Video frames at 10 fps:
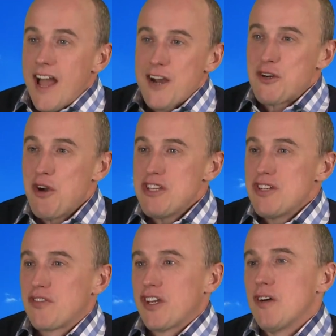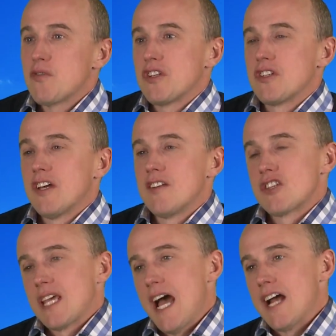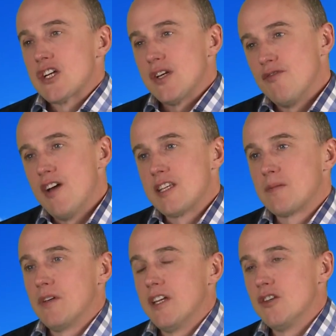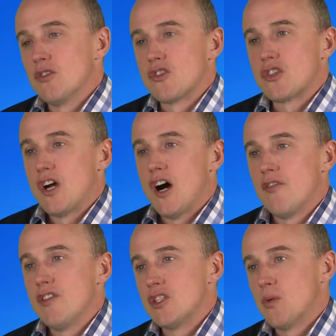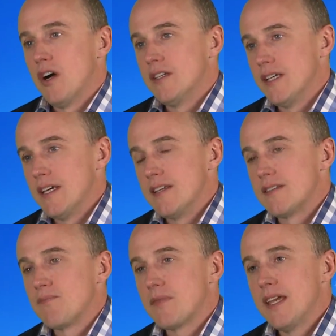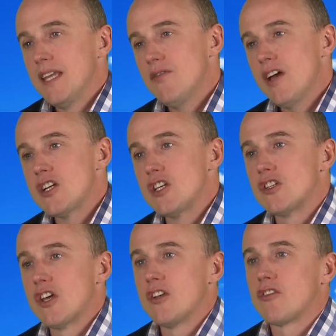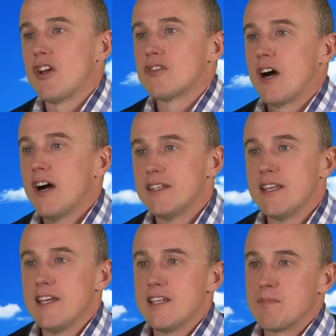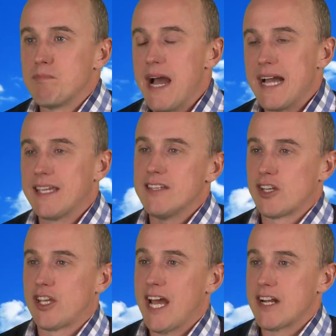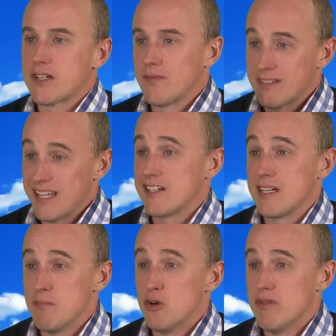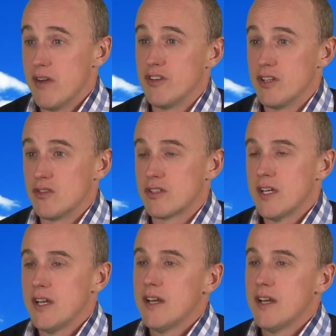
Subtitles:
A creative culture turns cash investment in your staff into ideas. Innovation turns those ideas back into cash, essentially more revenues.